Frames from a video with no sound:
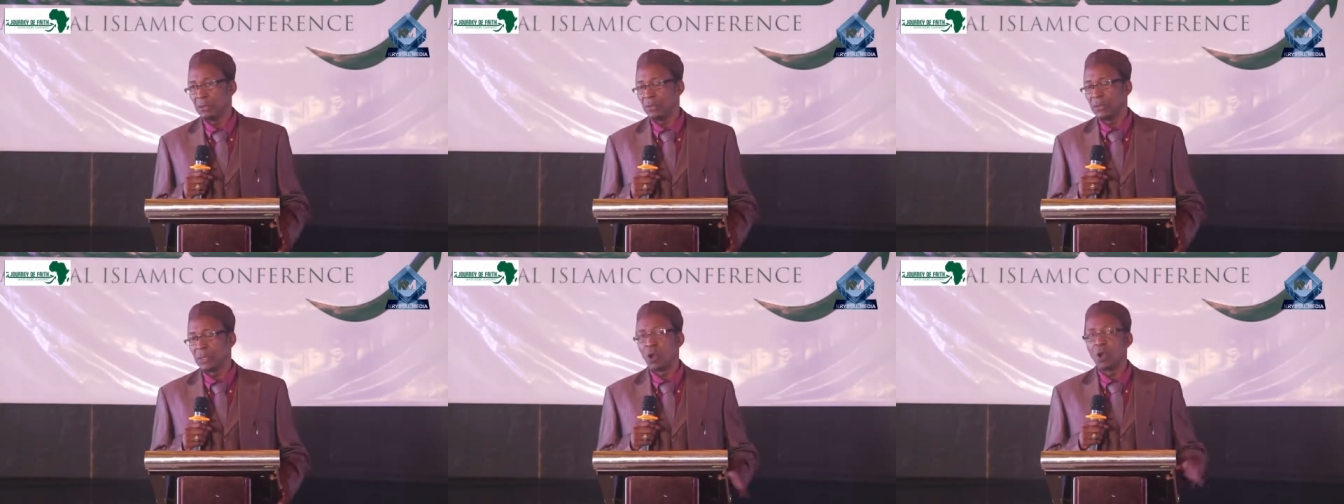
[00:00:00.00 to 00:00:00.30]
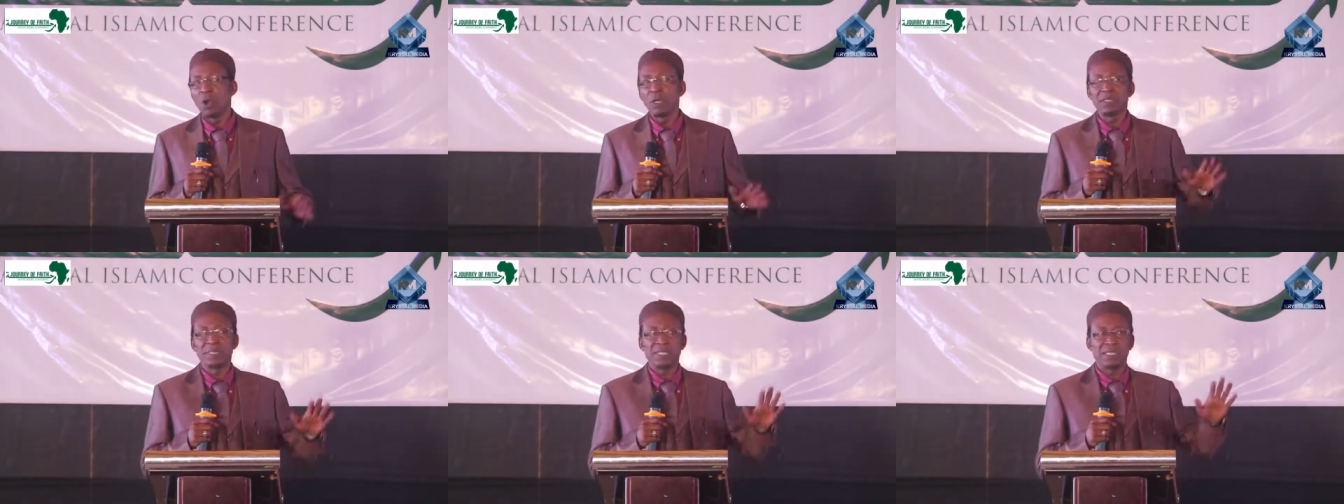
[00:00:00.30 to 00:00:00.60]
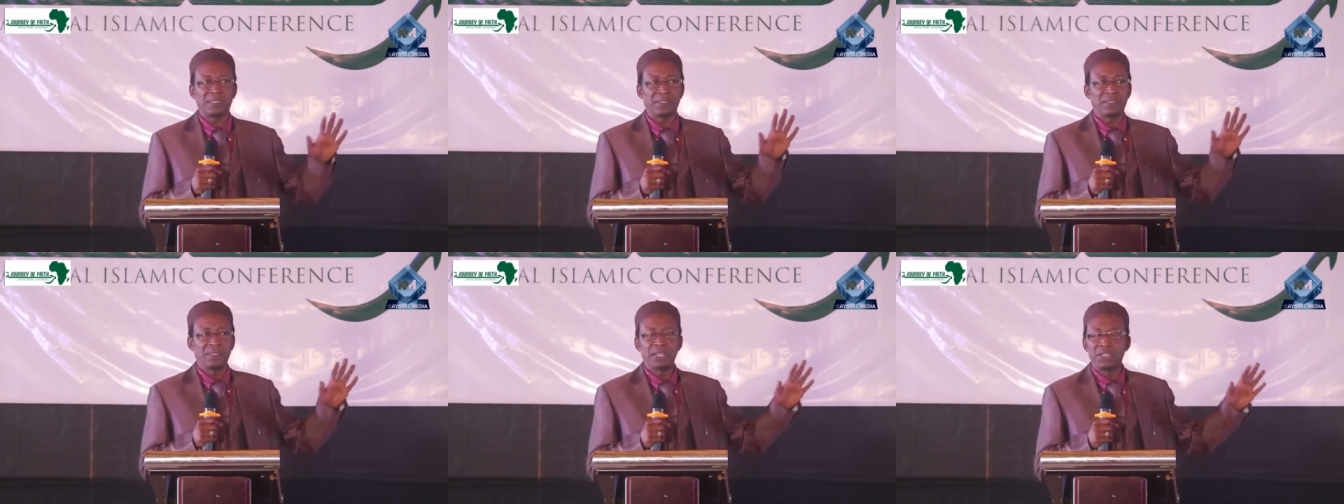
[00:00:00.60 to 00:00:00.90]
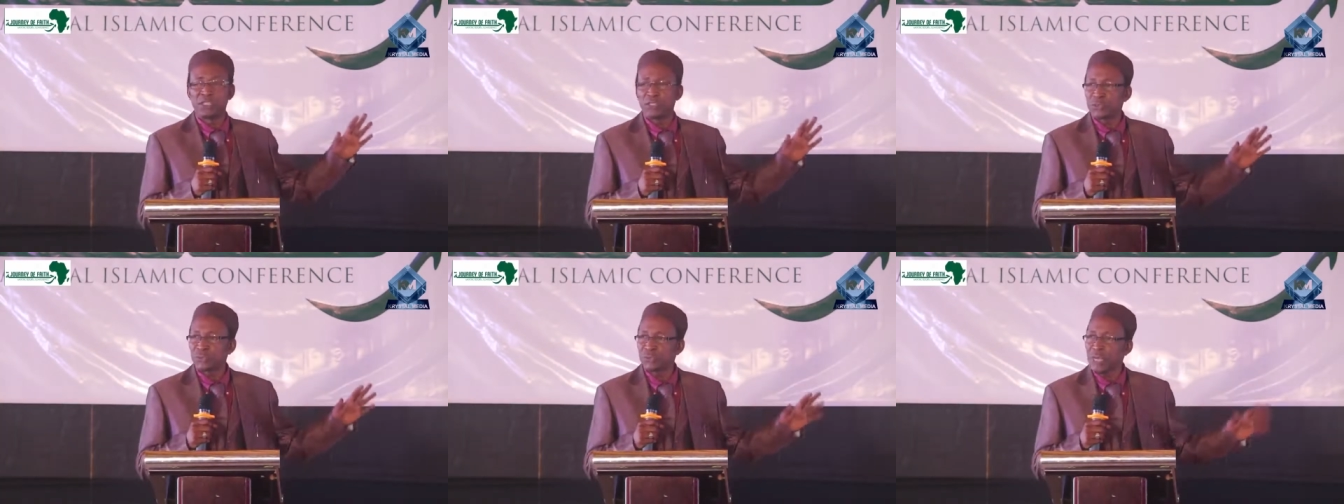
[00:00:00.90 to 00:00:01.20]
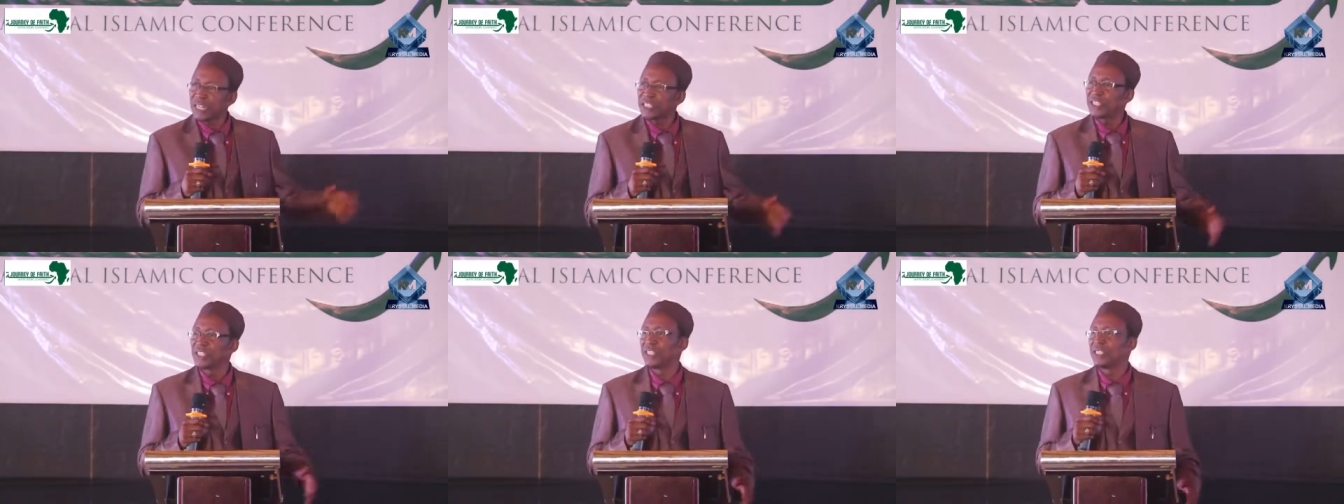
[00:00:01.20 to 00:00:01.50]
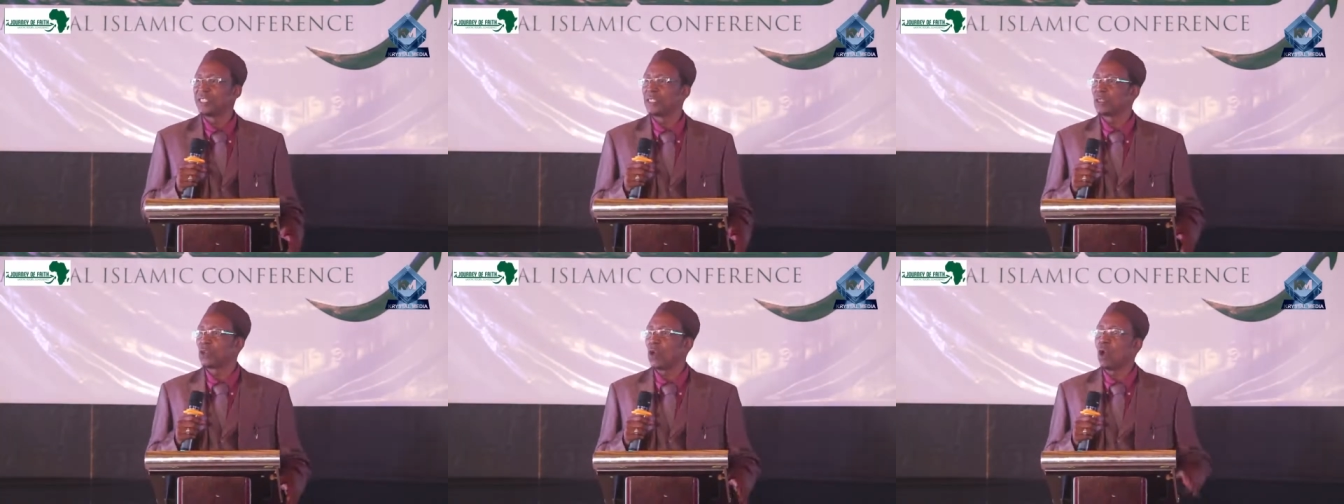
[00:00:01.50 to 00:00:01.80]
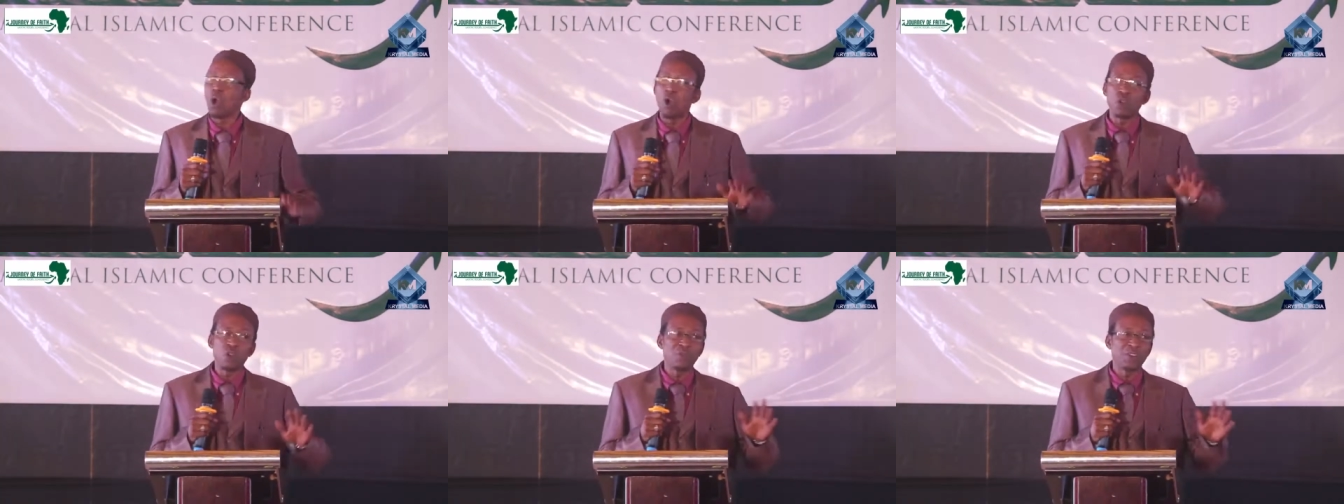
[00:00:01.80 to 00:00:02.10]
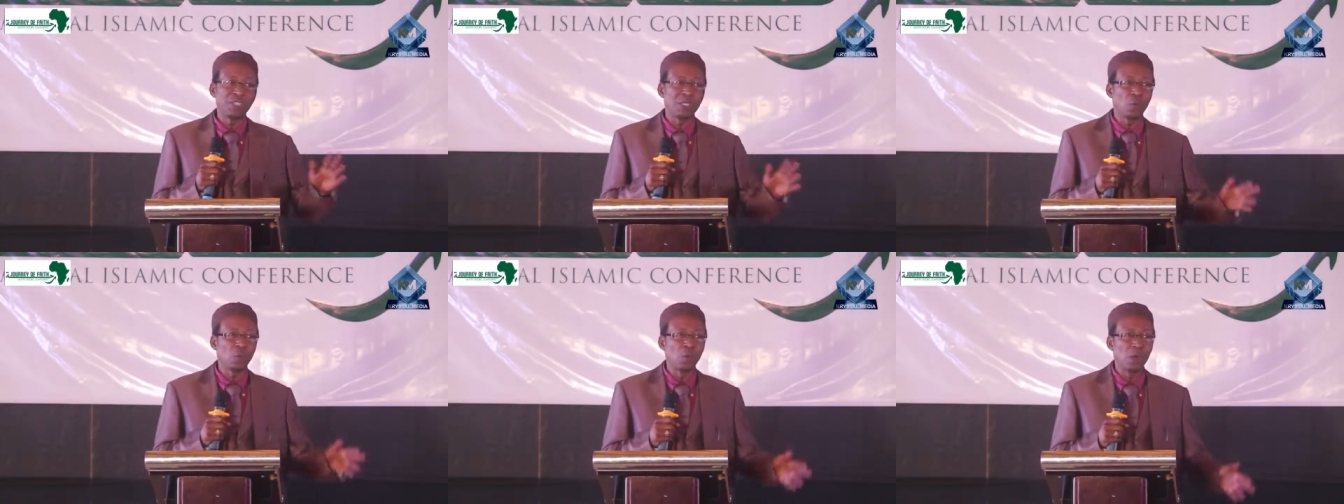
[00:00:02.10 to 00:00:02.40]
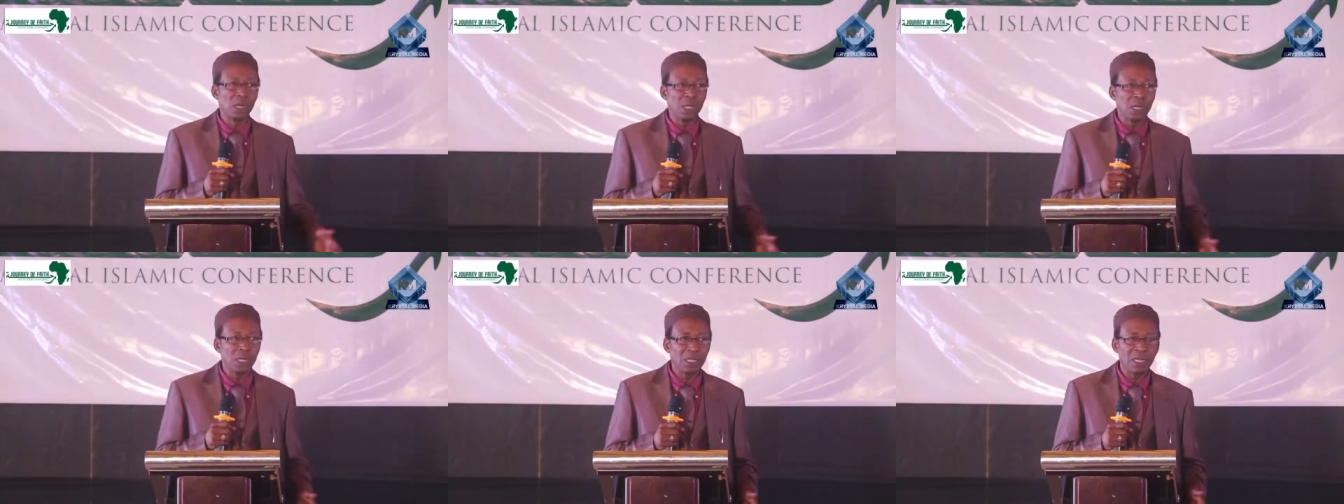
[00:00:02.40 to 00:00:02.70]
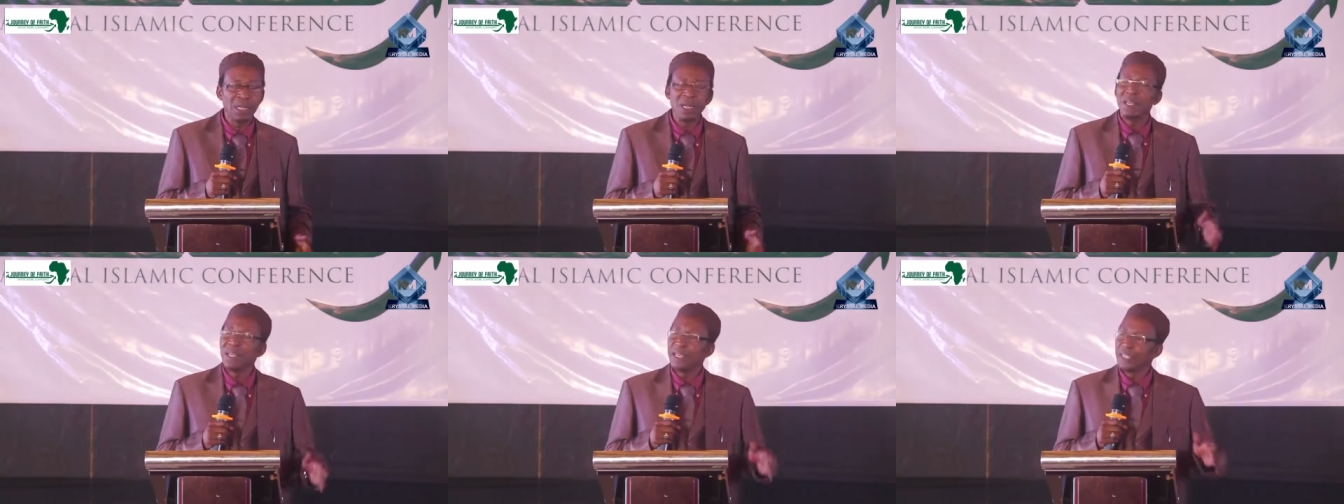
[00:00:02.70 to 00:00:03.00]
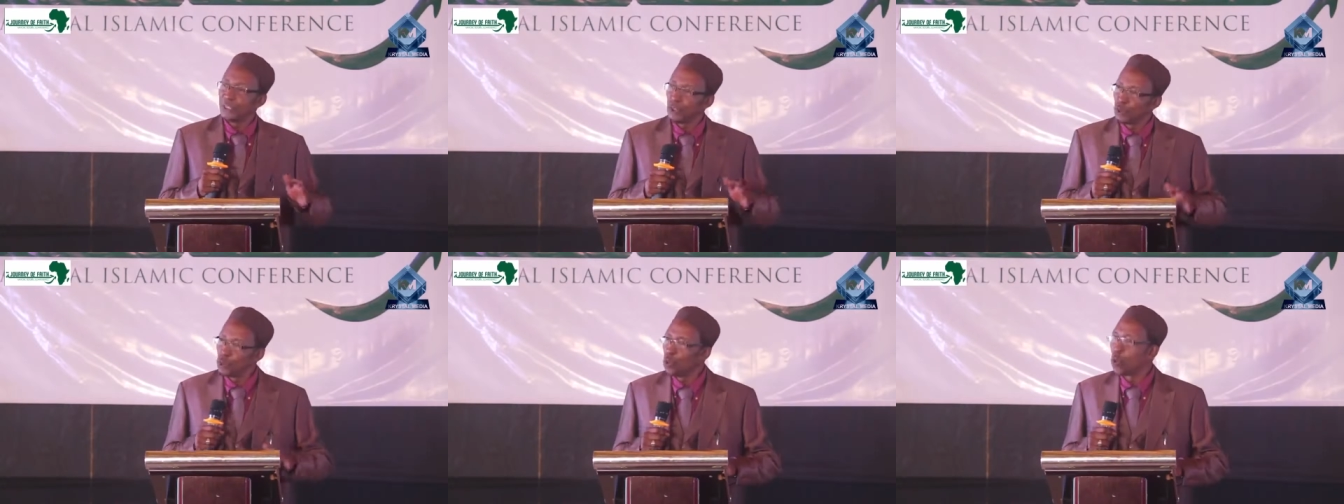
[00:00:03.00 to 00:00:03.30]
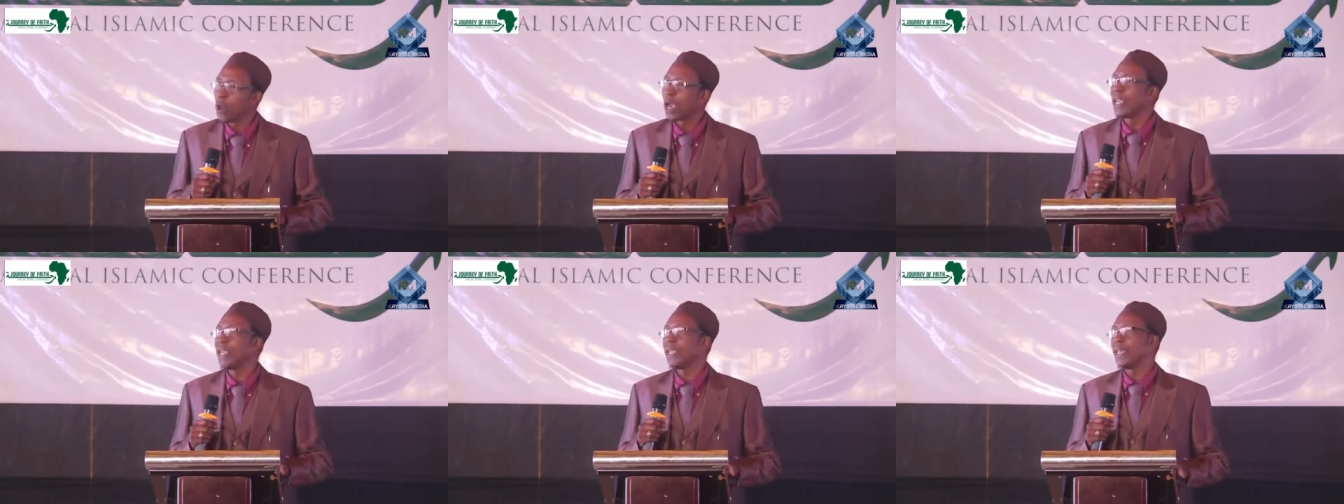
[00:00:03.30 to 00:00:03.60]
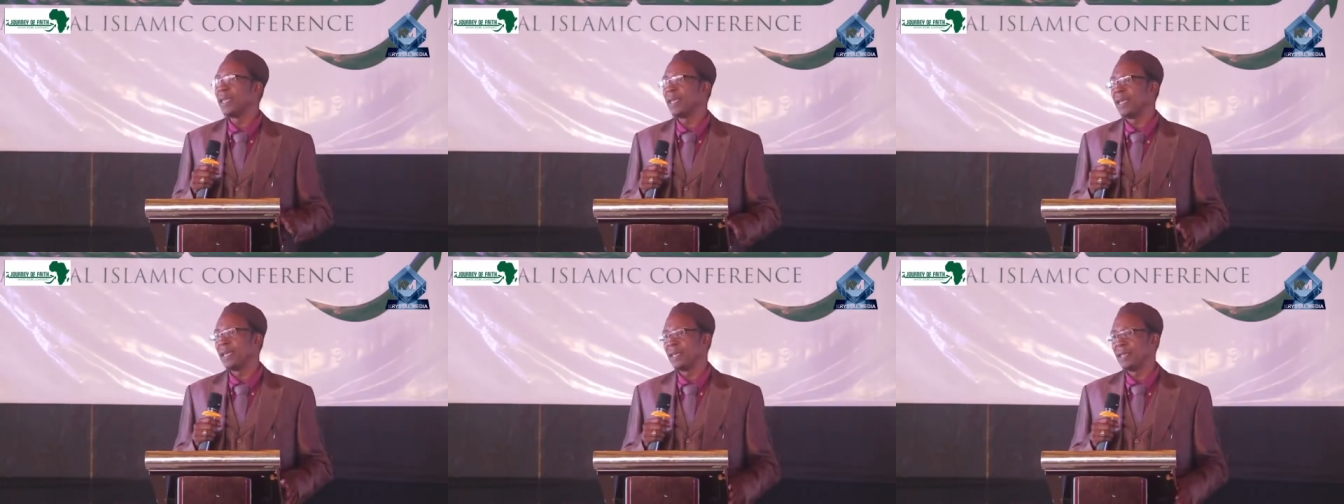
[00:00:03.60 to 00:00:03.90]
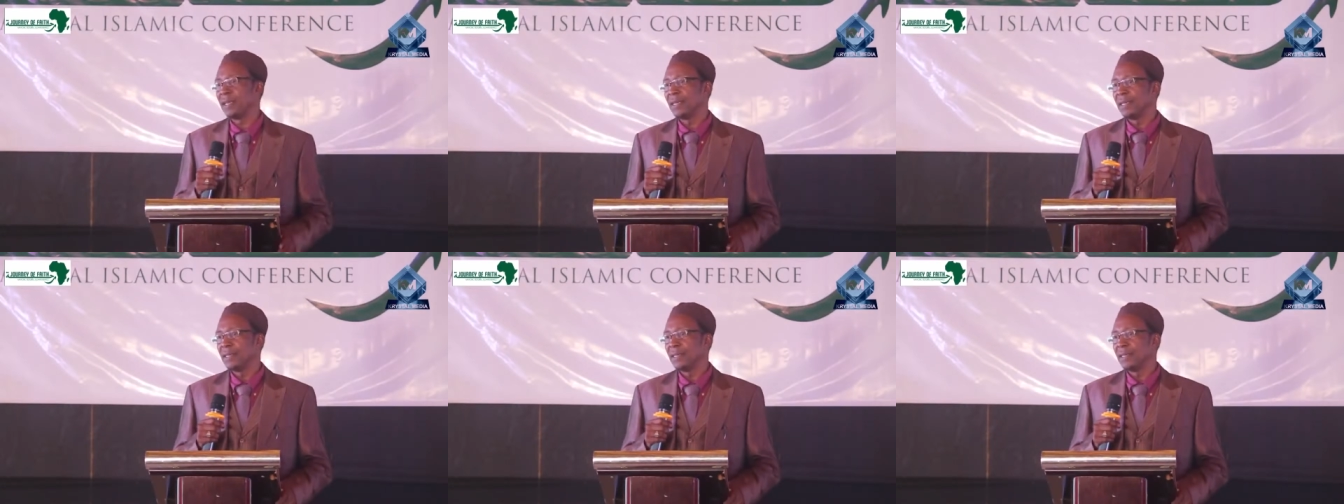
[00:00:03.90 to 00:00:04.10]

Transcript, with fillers: with all these distractions all over the world and you are here.